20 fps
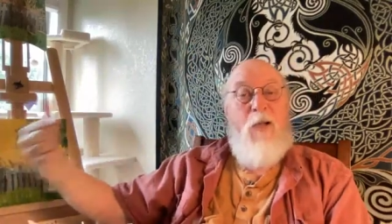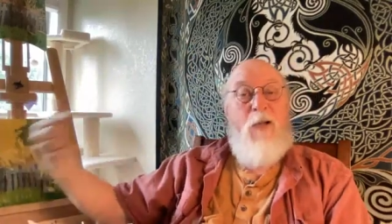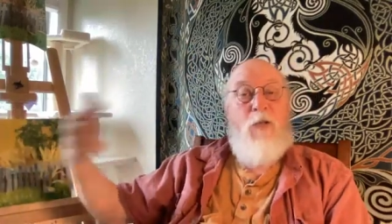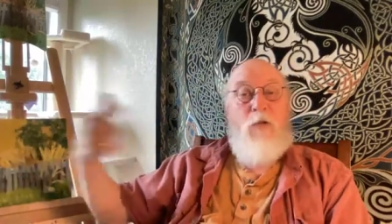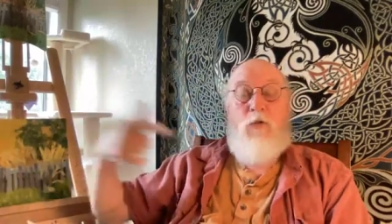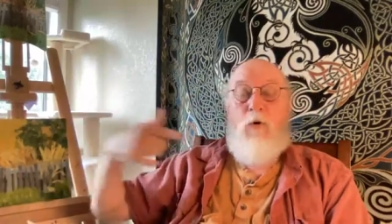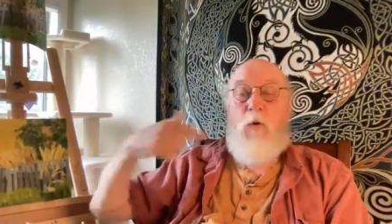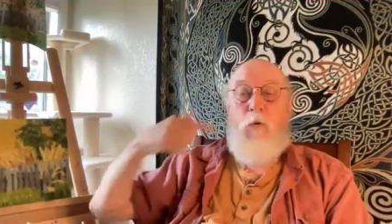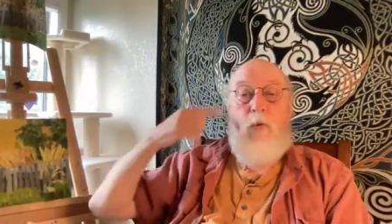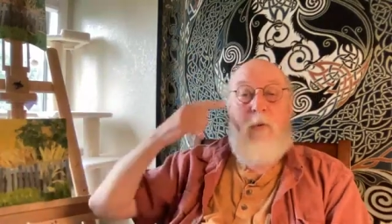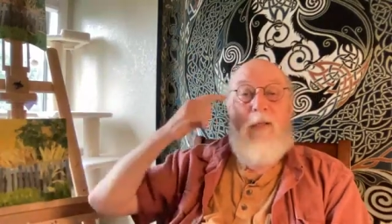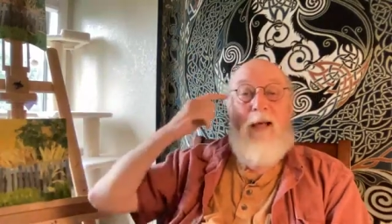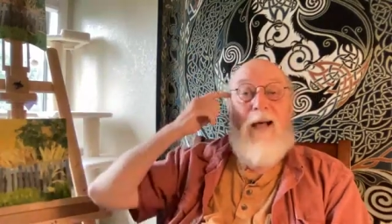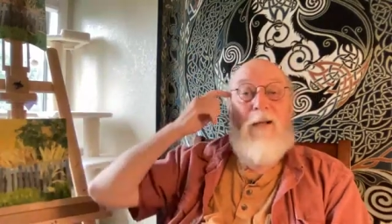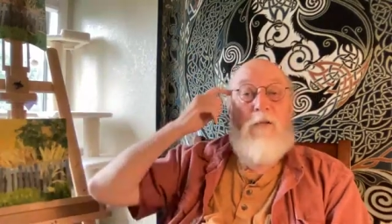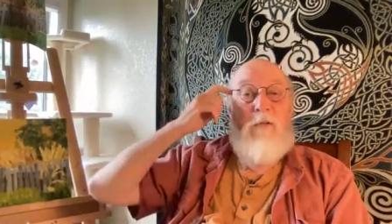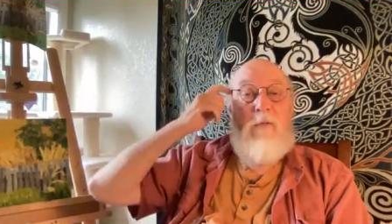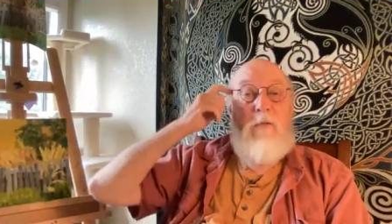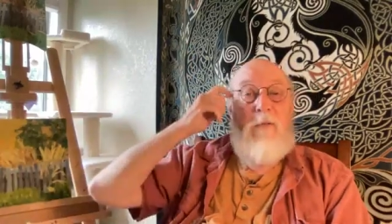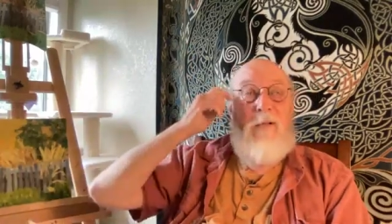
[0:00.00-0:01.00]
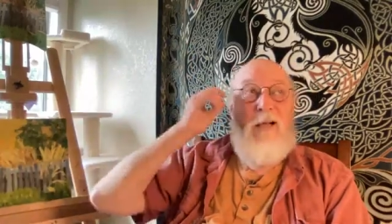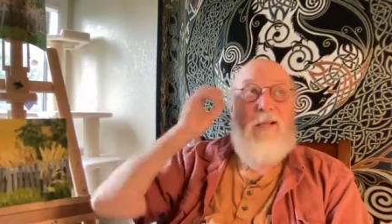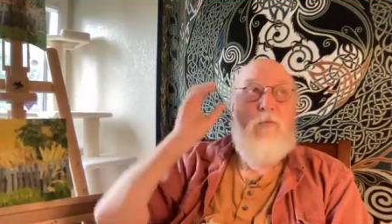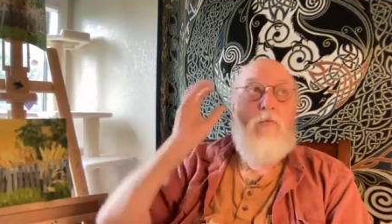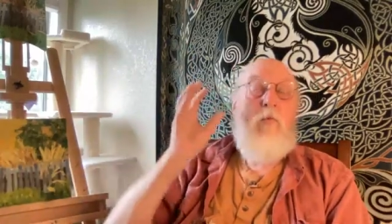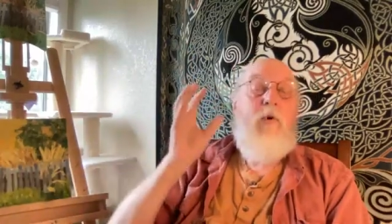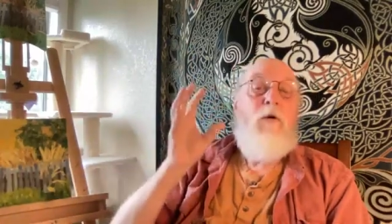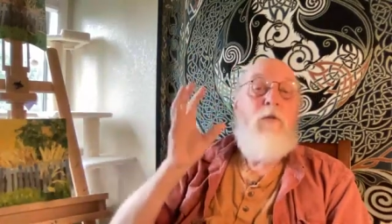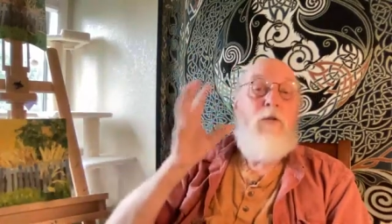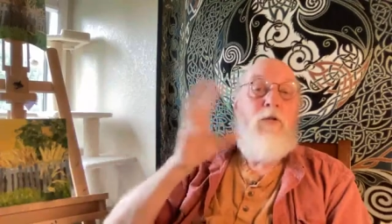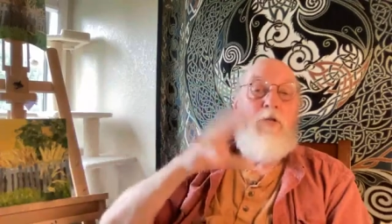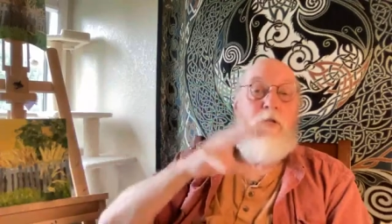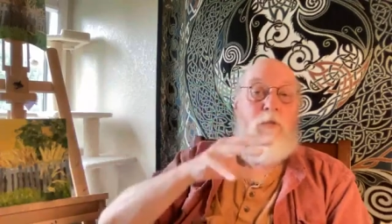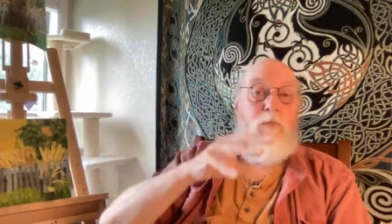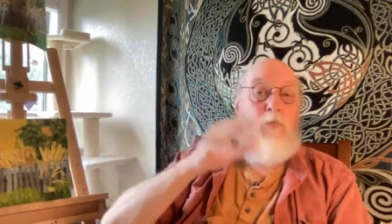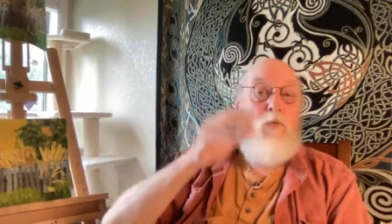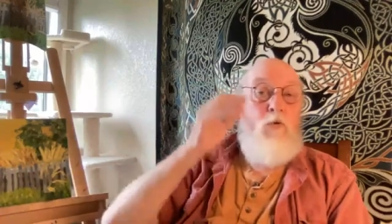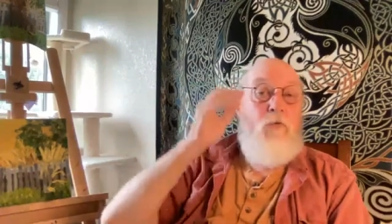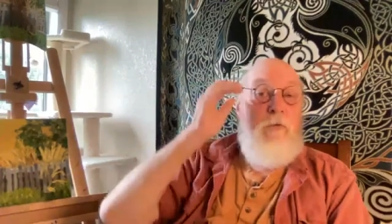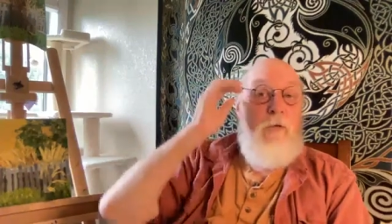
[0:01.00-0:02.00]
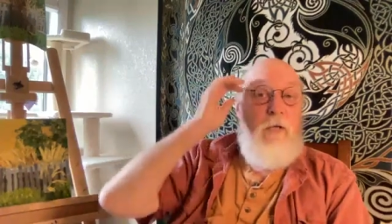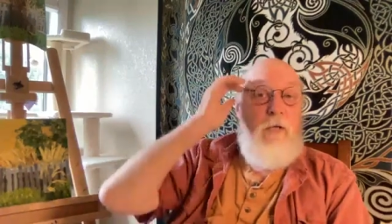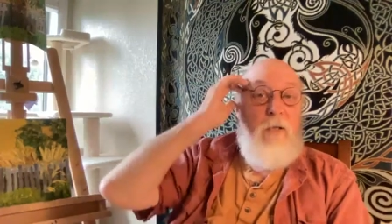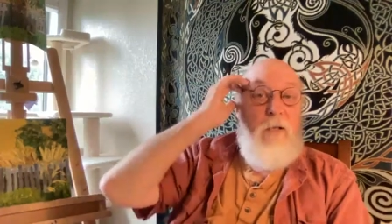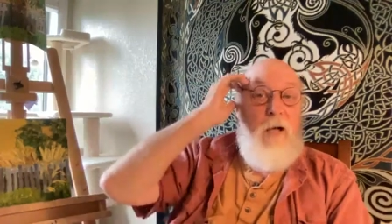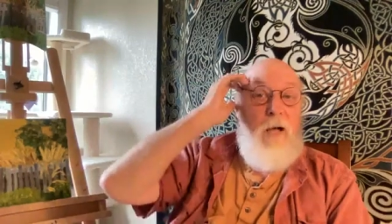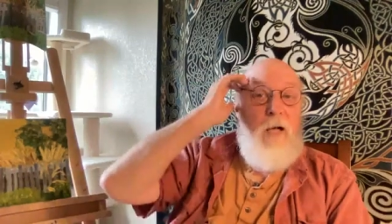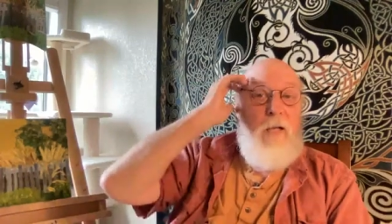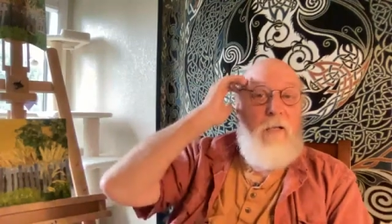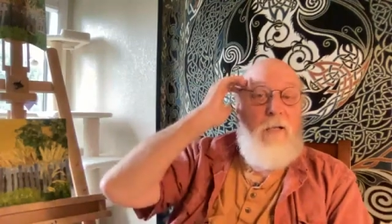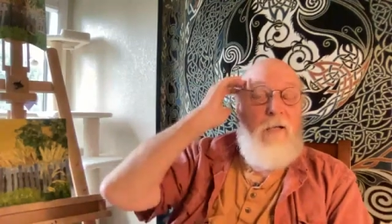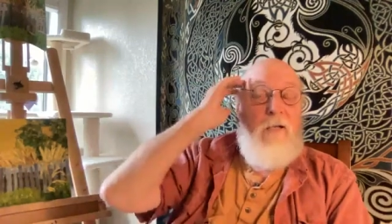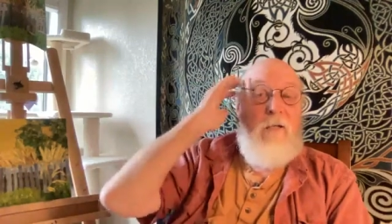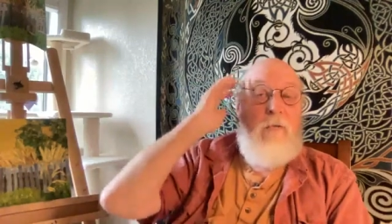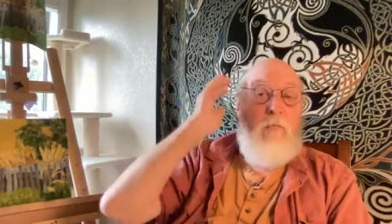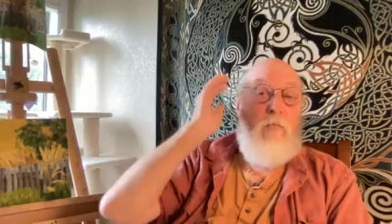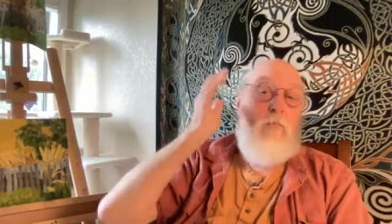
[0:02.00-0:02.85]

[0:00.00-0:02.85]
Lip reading: So that's where this is moving a lot. It